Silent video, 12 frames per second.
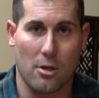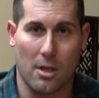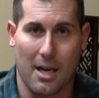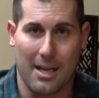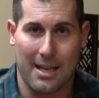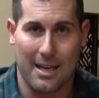you
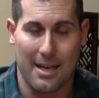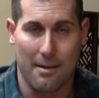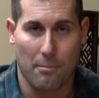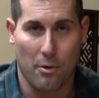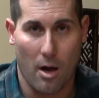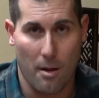got to get
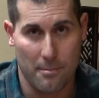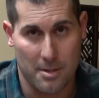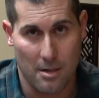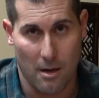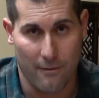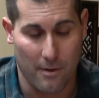in
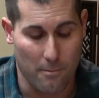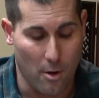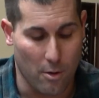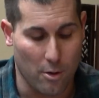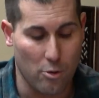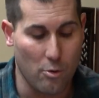problem-solving
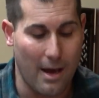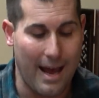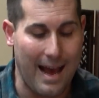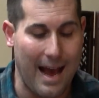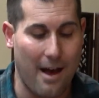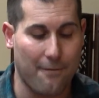mode. You
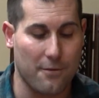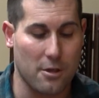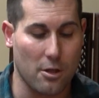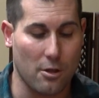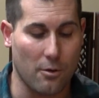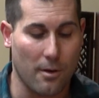have
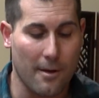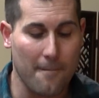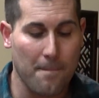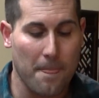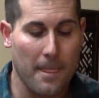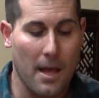to
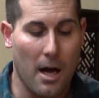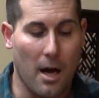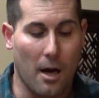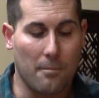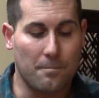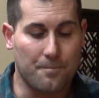
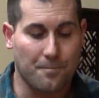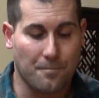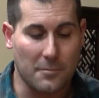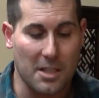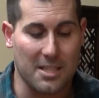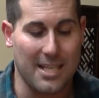
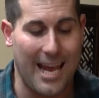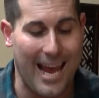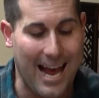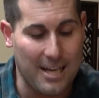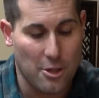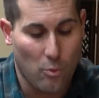
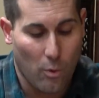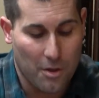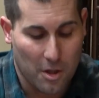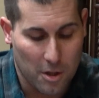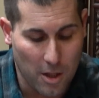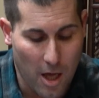detach with
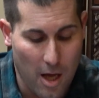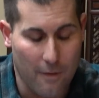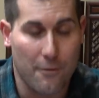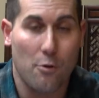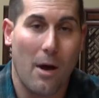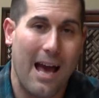
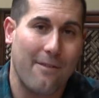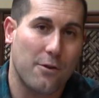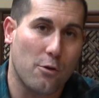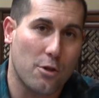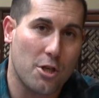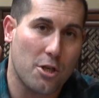love. You have
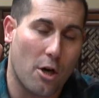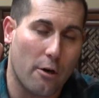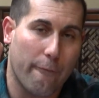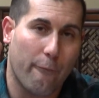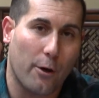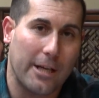to
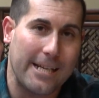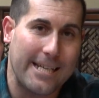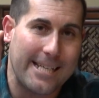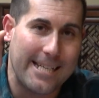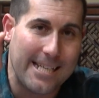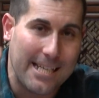start
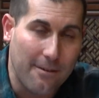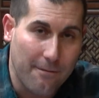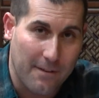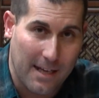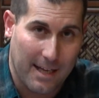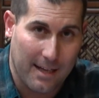
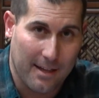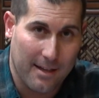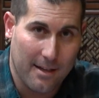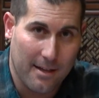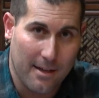forgiving